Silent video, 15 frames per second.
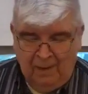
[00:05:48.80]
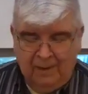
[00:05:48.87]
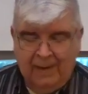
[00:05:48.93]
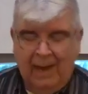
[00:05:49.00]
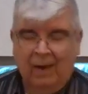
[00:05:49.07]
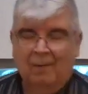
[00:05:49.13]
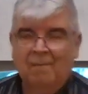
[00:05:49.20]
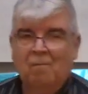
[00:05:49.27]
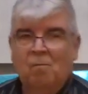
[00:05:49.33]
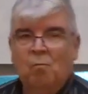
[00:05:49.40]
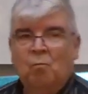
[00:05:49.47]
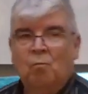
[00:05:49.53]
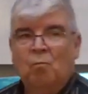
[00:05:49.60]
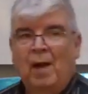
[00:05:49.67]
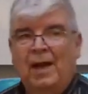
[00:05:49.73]
Now,
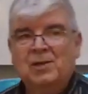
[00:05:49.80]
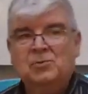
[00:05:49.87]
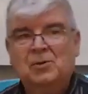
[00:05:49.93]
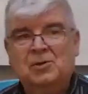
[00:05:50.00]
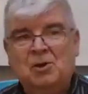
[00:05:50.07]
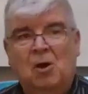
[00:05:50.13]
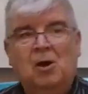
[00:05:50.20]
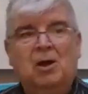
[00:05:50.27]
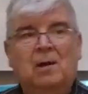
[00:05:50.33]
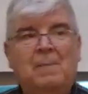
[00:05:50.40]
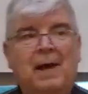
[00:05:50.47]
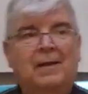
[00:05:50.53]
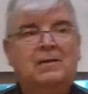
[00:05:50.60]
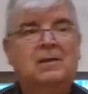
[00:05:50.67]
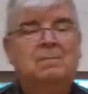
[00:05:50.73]
as we talk
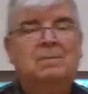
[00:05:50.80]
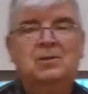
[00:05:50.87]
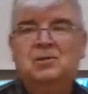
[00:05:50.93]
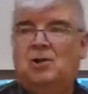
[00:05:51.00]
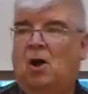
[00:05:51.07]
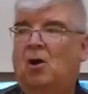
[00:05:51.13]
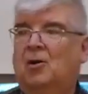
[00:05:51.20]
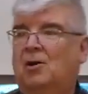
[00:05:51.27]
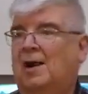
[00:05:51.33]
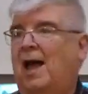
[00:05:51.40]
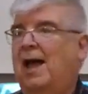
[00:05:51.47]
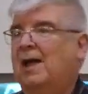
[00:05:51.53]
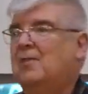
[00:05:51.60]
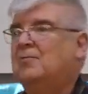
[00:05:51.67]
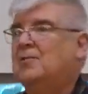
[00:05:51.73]
about the bizarre
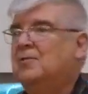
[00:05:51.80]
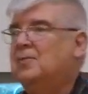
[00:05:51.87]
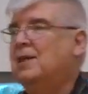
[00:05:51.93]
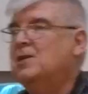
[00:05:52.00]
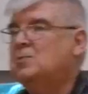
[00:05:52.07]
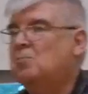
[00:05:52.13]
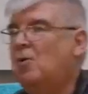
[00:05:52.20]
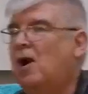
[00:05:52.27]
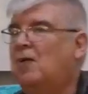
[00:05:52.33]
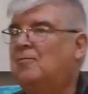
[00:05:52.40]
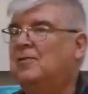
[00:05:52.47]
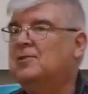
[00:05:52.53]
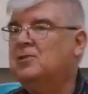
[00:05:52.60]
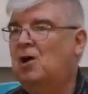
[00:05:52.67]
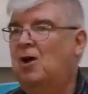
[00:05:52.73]
life that these
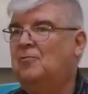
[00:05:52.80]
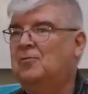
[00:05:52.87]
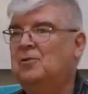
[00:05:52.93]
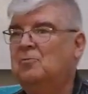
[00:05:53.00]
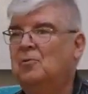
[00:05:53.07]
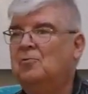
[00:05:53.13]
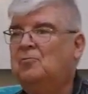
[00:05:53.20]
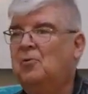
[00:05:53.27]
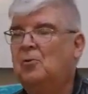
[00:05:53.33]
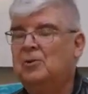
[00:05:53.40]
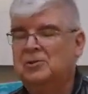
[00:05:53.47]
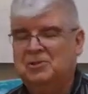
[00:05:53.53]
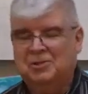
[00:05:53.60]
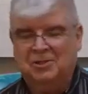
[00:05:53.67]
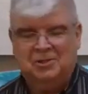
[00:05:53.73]
prophets often were
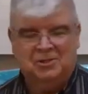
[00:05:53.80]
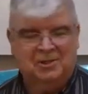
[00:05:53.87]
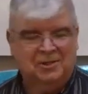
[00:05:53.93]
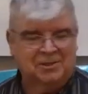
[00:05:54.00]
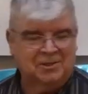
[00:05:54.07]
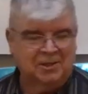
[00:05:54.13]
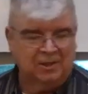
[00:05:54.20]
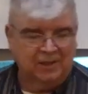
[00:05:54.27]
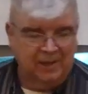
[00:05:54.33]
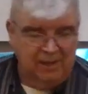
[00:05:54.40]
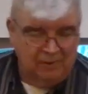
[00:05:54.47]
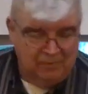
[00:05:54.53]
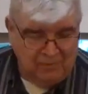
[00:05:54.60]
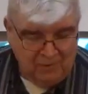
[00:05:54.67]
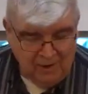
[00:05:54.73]
forced to, to
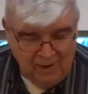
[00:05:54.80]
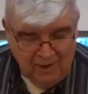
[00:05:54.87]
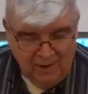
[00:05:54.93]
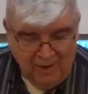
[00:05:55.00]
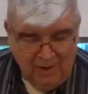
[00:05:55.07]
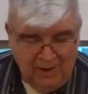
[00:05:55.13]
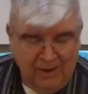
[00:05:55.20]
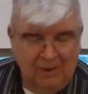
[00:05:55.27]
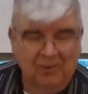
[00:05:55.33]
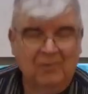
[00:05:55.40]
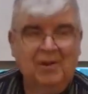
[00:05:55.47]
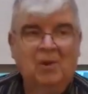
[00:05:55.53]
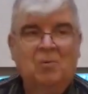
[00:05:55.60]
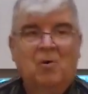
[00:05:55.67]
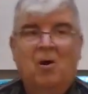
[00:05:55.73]
live, you know,
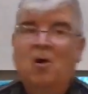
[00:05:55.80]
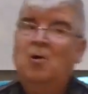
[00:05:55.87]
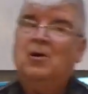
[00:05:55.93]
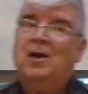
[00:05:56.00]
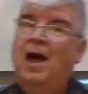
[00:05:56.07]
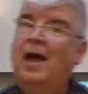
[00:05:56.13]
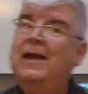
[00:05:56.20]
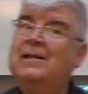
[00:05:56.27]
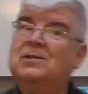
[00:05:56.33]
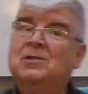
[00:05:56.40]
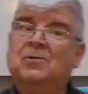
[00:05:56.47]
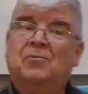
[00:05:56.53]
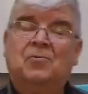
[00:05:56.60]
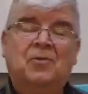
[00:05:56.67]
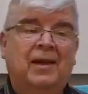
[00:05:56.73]
there were all kinds
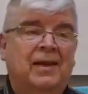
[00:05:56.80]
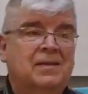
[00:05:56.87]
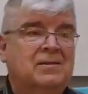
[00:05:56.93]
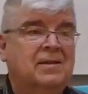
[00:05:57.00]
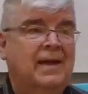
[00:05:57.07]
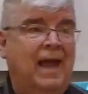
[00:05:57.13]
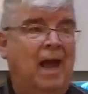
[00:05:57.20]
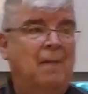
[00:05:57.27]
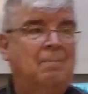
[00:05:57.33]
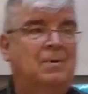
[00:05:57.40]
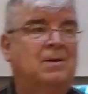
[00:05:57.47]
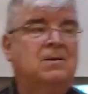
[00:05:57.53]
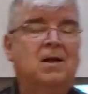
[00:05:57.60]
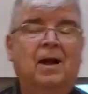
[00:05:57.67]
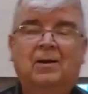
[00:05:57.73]
of things that
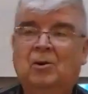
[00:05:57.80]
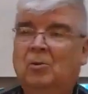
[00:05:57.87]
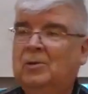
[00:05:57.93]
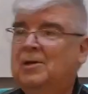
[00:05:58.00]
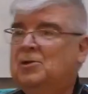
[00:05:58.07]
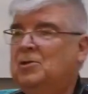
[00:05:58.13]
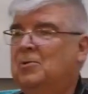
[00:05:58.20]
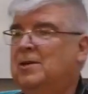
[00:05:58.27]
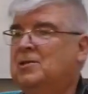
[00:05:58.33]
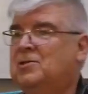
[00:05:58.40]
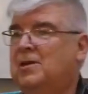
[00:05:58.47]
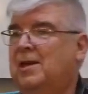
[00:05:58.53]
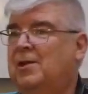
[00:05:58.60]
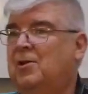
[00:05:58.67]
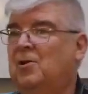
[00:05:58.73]
happened not only to
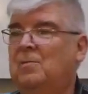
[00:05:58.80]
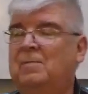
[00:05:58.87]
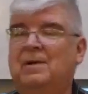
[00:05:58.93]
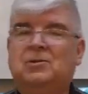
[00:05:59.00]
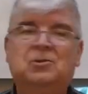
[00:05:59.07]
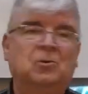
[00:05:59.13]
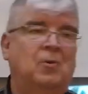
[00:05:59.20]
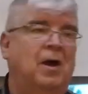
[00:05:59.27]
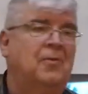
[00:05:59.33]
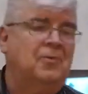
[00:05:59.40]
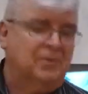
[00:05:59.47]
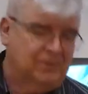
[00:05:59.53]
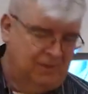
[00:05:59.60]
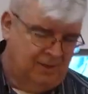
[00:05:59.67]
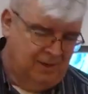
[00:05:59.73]
Ezekiel, but to
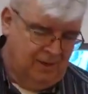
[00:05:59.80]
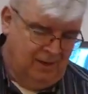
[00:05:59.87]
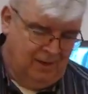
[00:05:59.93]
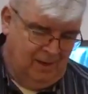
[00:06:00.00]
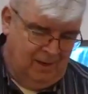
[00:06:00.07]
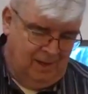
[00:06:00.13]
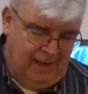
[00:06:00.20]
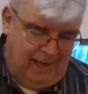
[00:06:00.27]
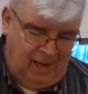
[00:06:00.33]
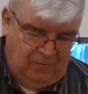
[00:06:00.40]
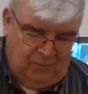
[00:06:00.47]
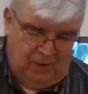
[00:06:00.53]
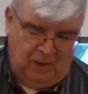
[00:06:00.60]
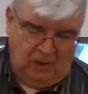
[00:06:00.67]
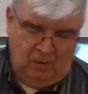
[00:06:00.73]
others.
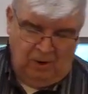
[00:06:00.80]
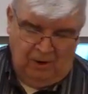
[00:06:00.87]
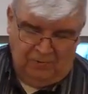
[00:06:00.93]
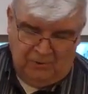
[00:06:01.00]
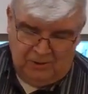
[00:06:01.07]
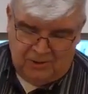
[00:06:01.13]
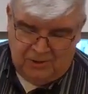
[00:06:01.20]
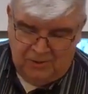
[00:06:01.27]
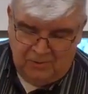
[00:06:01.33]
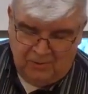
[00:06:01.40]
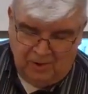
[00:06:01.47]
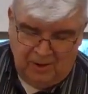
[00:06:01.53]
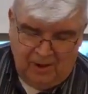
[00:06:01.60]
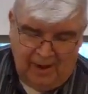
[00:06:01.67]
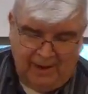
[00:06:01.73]
If we go over
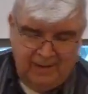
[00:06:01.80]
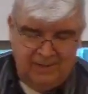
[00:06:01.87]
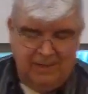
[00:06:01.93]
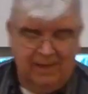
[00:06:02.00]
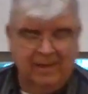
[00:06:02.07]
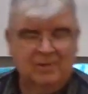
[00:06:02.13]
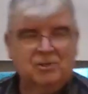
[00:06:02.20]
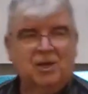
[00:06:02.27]
to uh, Isaiah